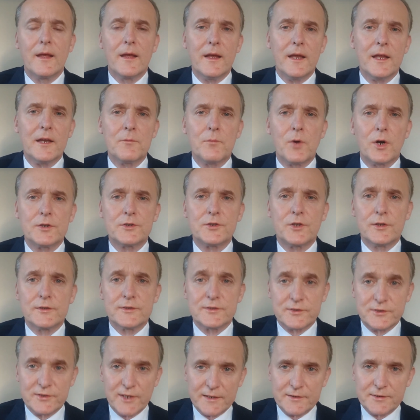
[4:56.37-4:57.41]
in what
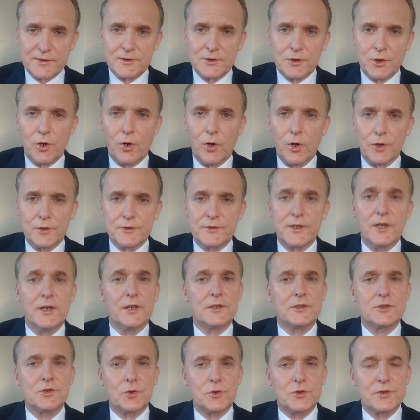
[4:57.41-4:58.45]
Sutton calls a
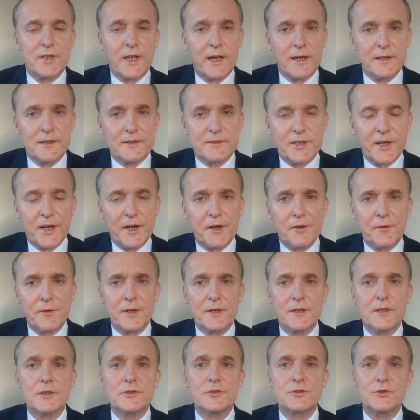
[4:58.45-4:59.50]

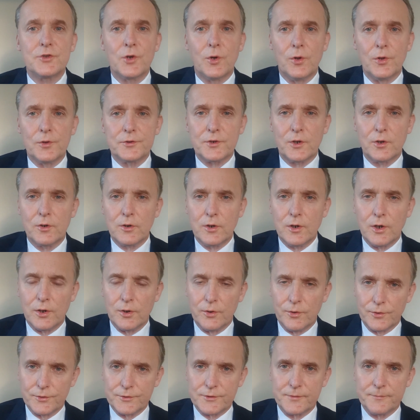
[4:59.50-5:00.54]
totalitarian assault on
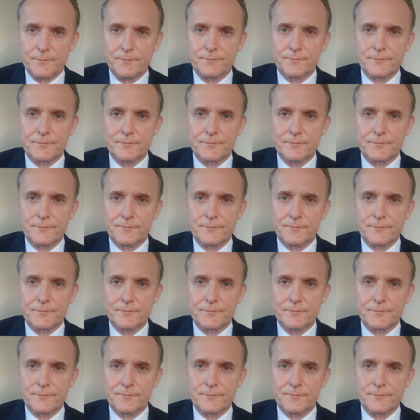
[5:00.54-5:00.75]
gold.